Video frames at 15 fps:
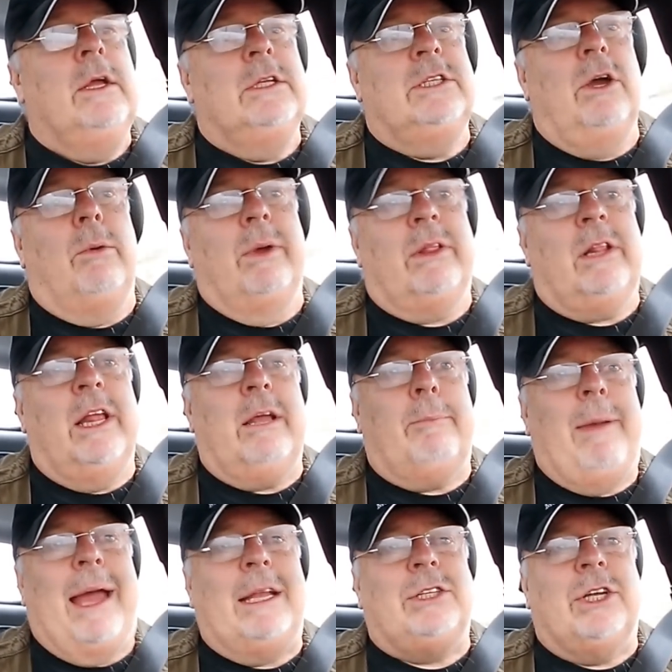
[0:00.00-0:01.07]
So with
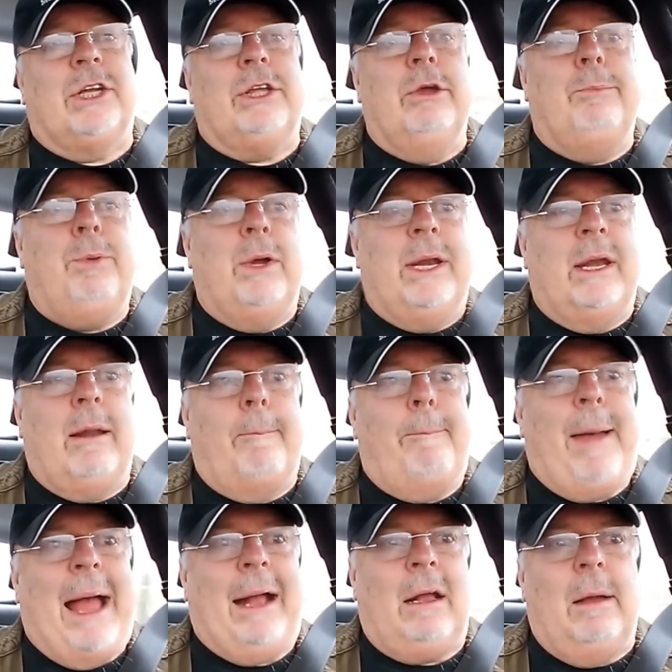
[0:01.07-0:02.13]
ClickMagick, you put in a
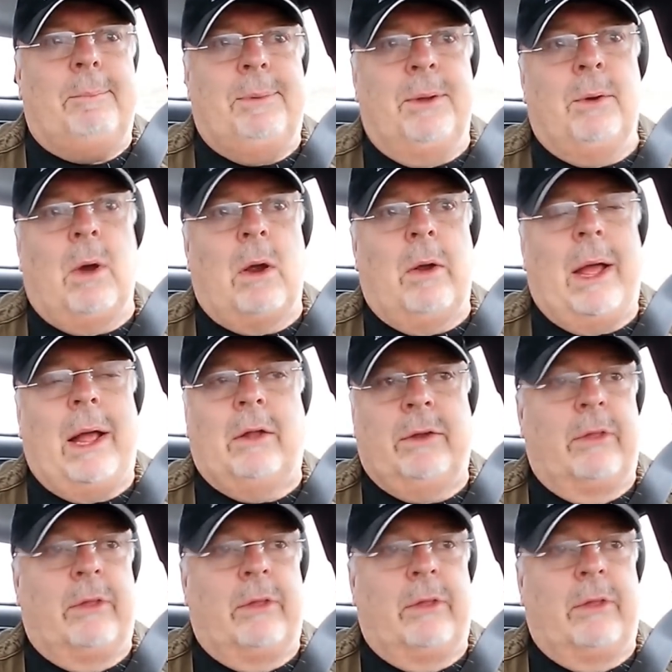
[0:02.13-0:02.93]
backup URL.